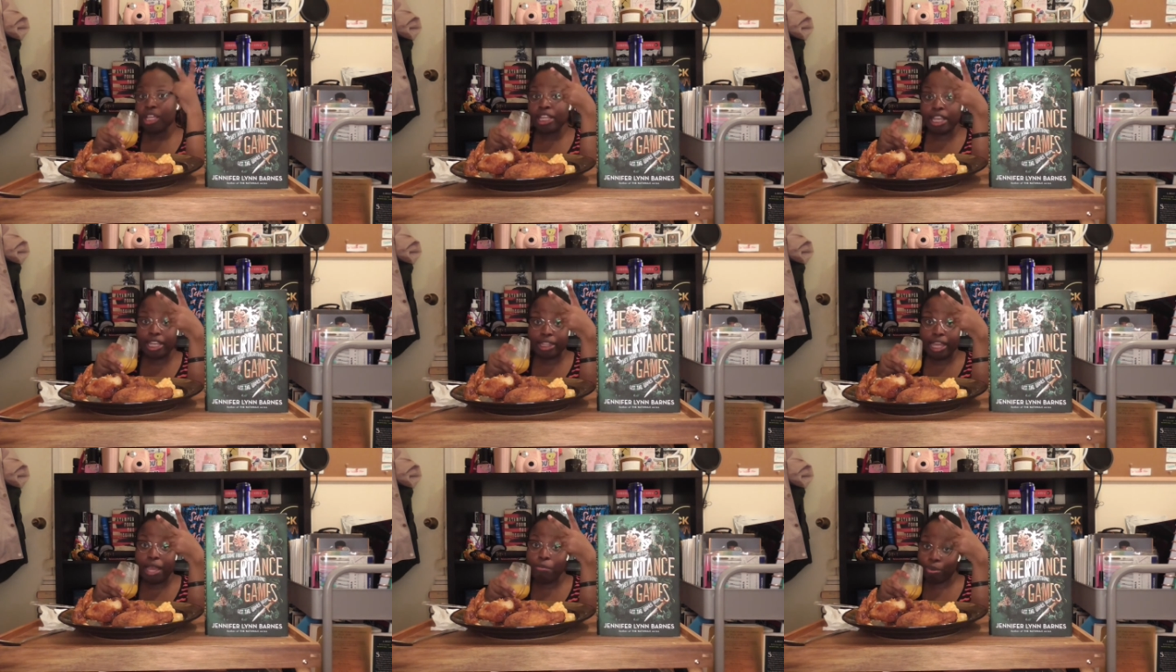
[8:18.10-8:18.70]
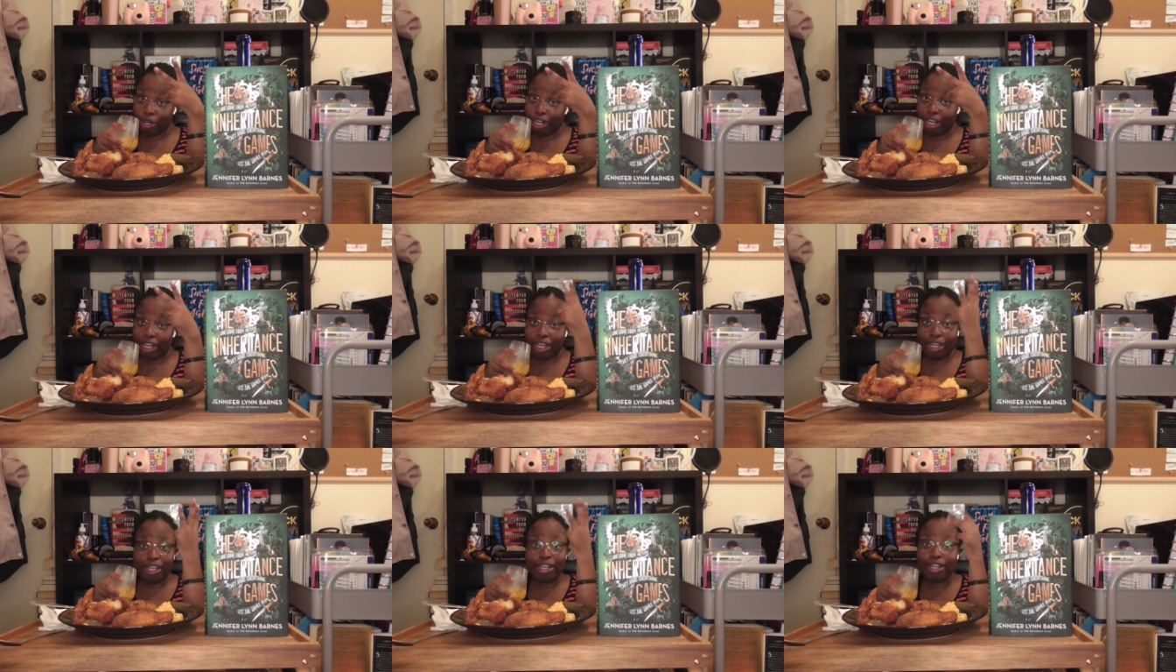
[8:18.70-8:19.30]
get that
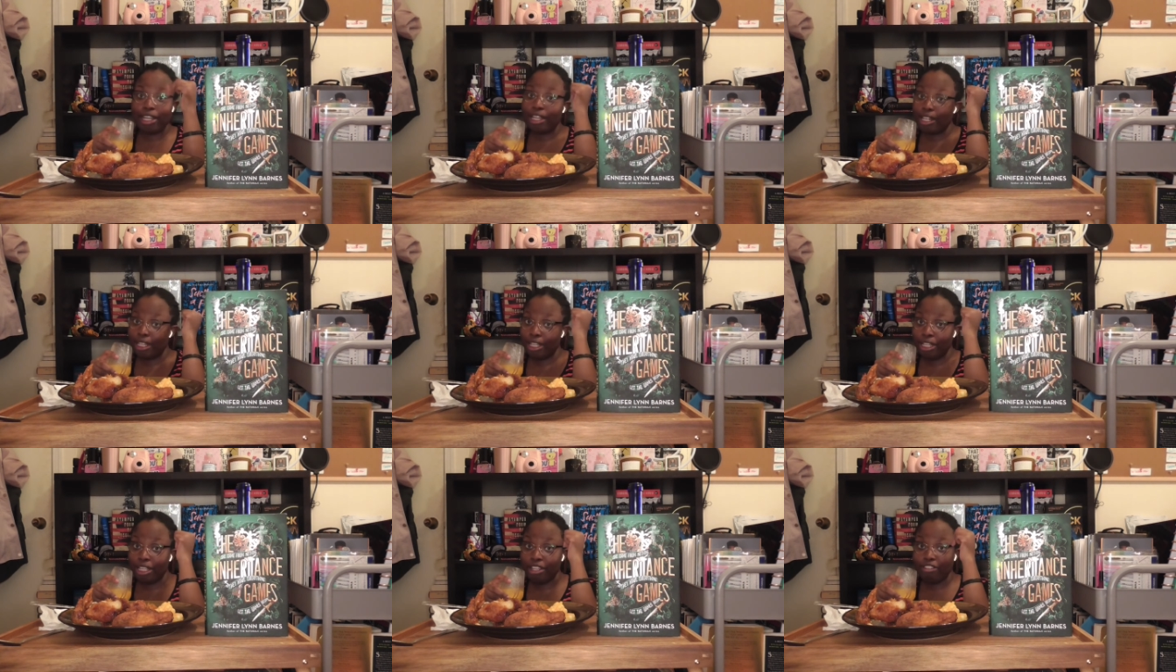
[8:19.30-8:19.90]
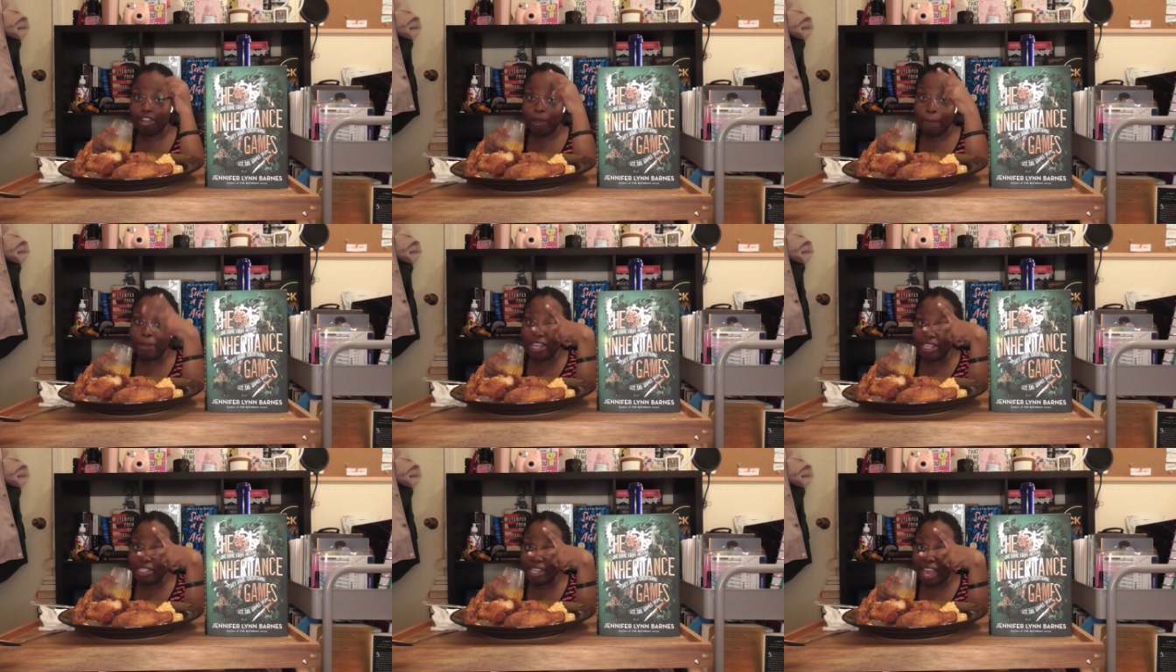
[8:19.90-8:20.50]
bread then leave
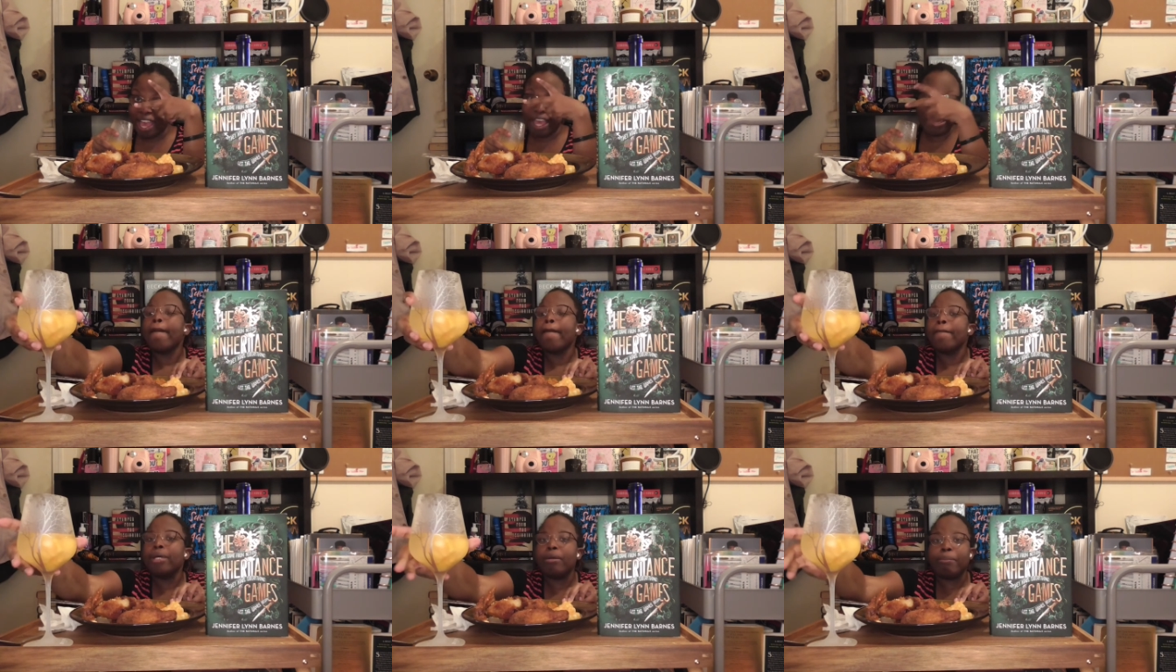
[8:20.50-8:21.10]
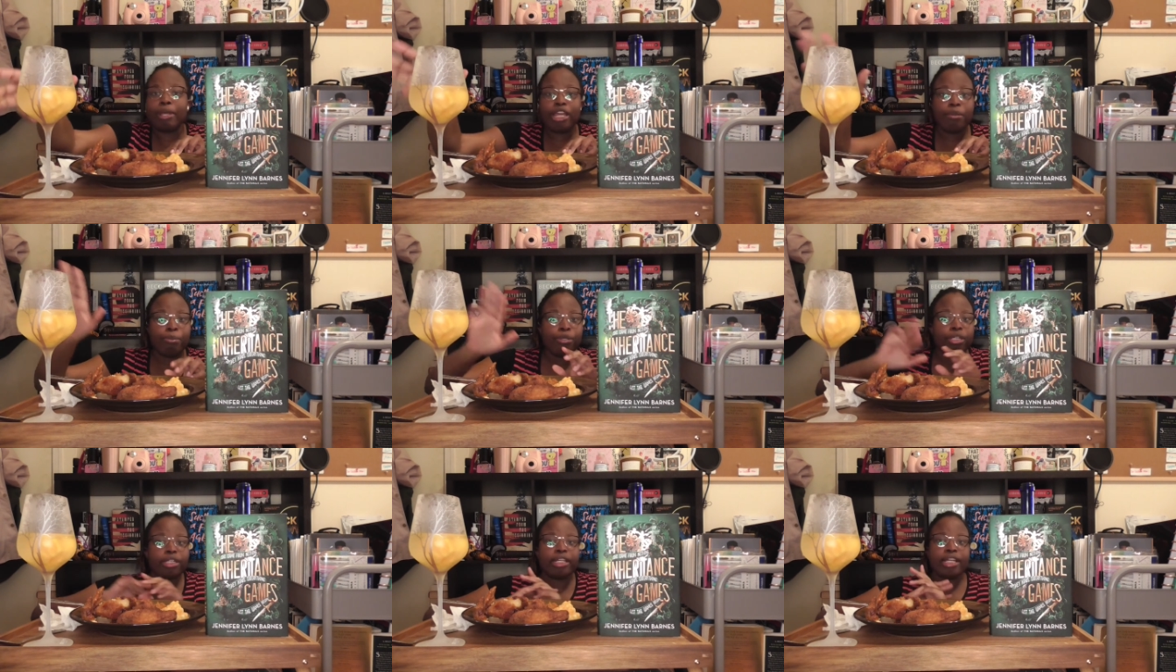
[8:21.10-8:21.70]
peace out but
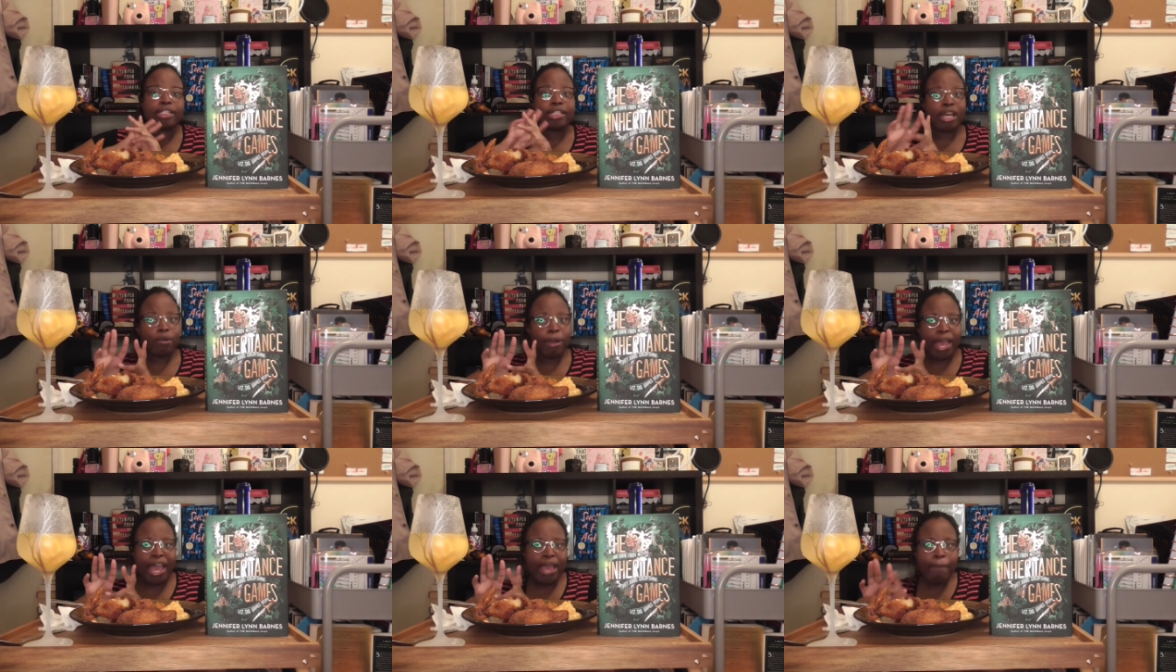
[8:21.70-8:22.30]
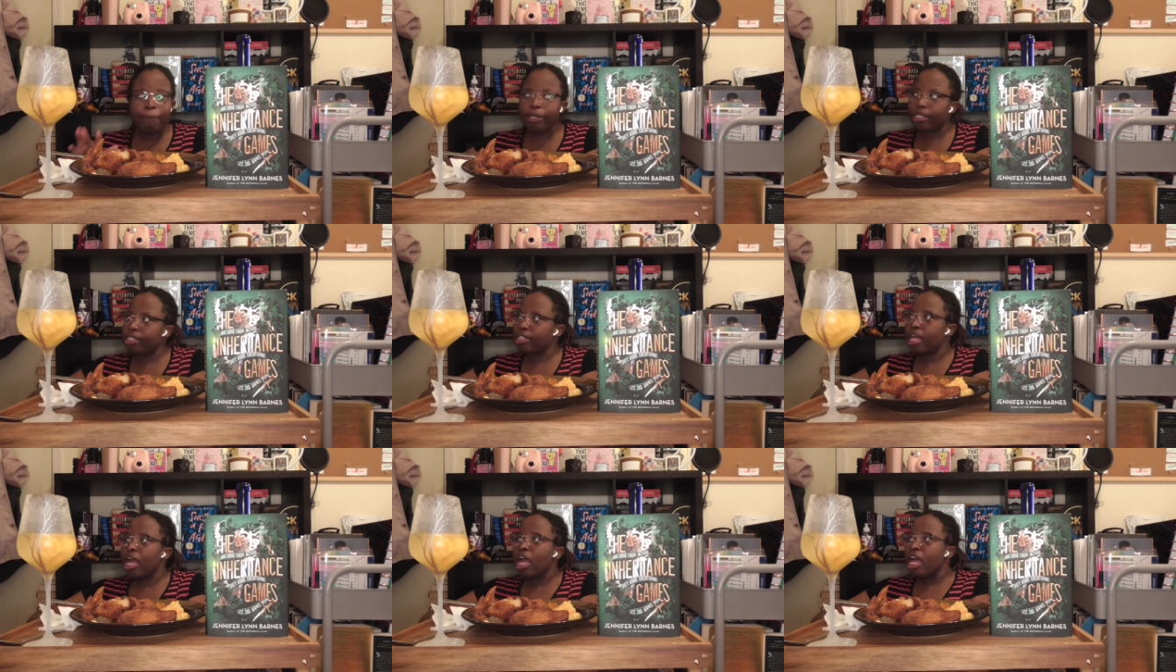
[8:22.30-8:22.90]
baby that's not what happens